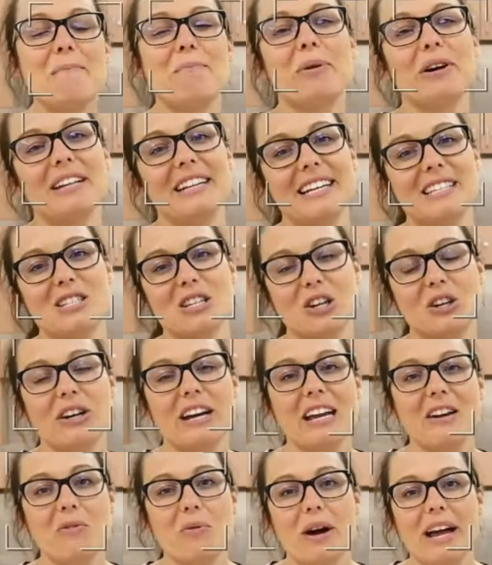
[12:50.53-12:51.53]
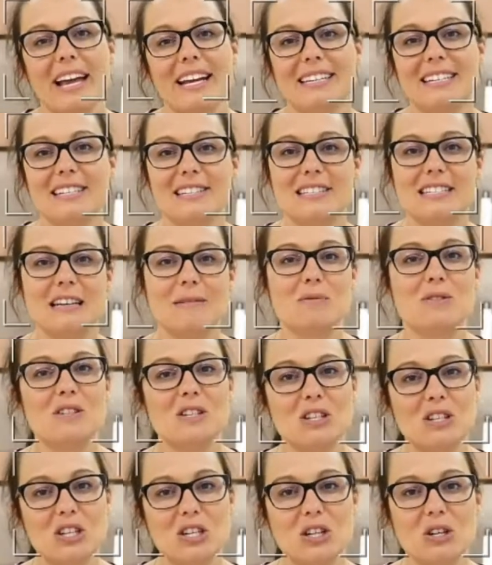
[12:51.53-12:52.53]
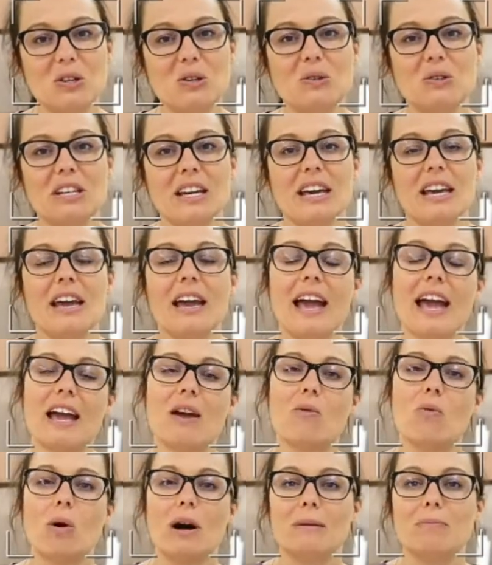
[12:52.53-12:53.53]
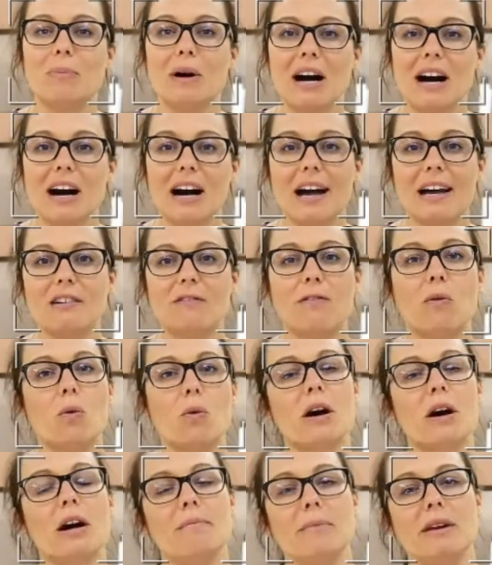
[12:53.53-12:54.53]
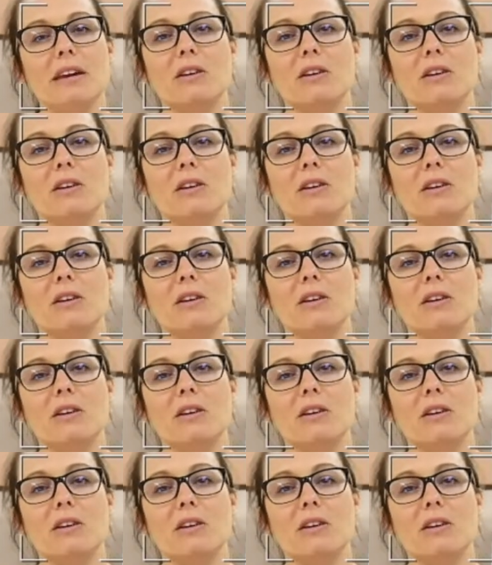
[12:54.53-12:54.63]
but that's a great way to substitute a one pot for